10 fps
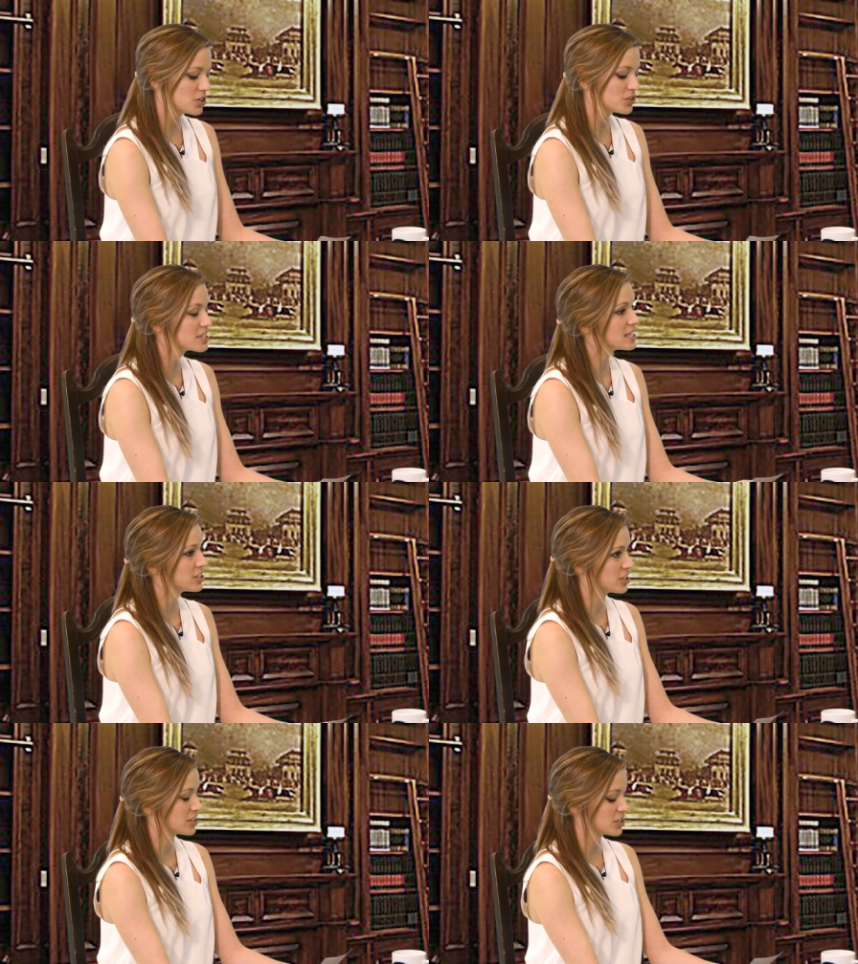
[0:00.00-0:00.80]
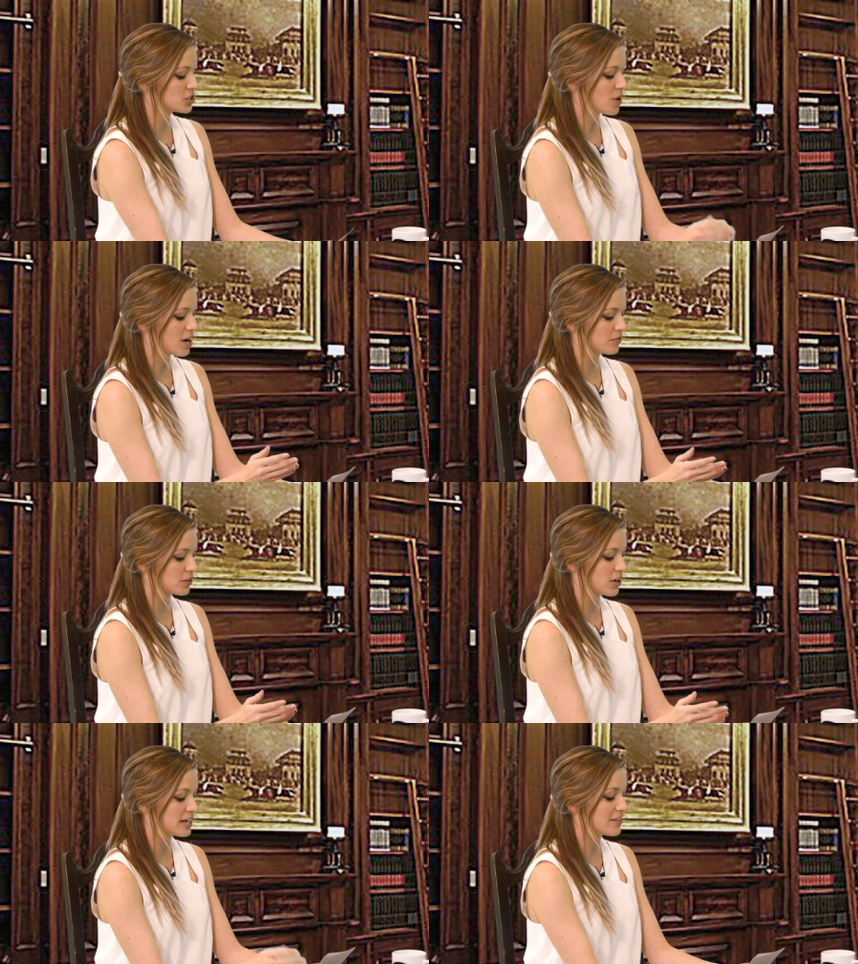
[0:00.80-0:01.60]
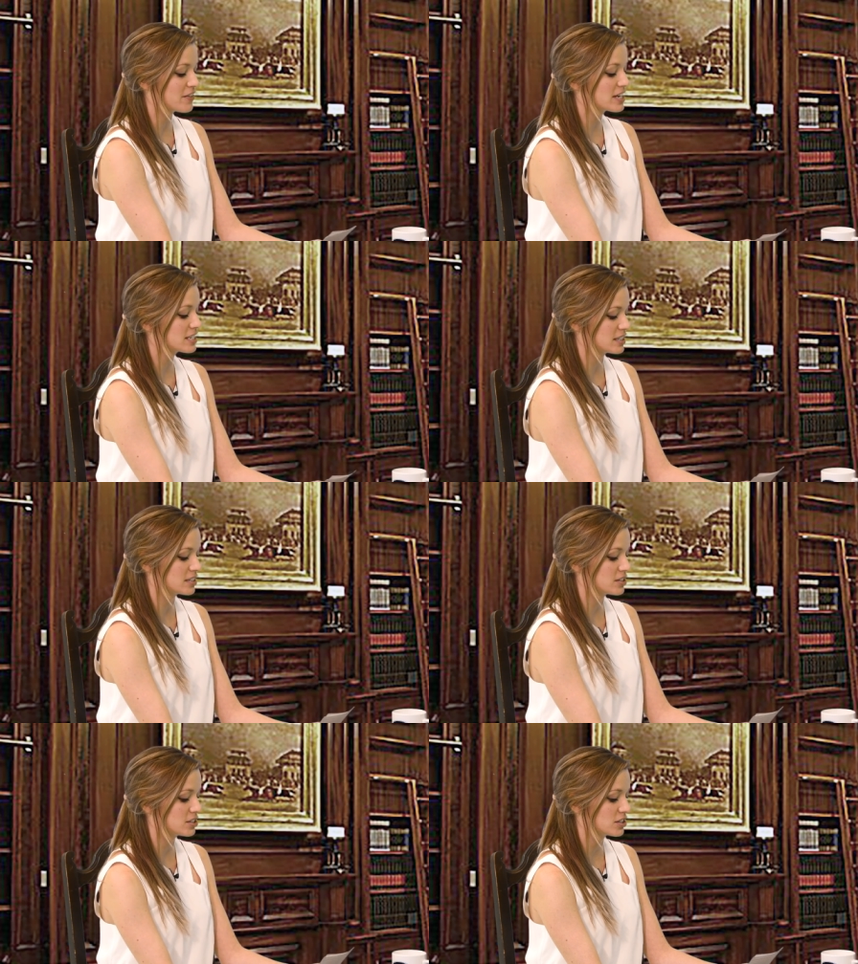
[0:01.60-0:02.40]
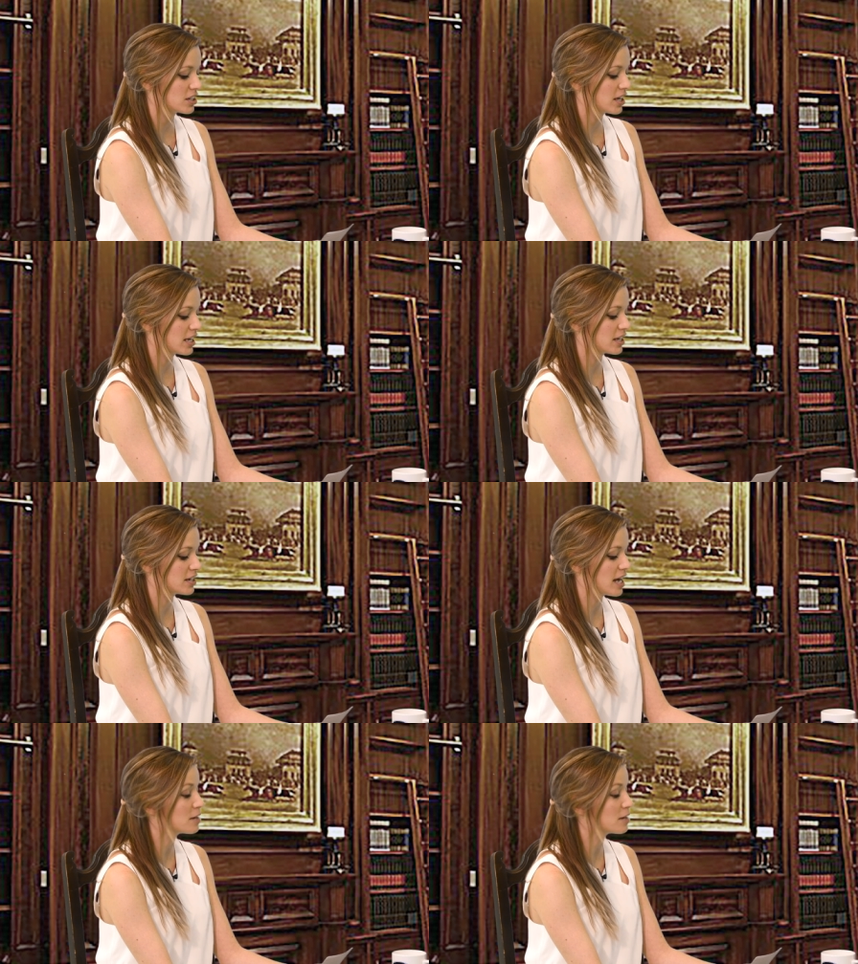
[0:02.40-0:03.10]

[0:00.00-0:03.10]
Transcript: your decision to offer an advantage in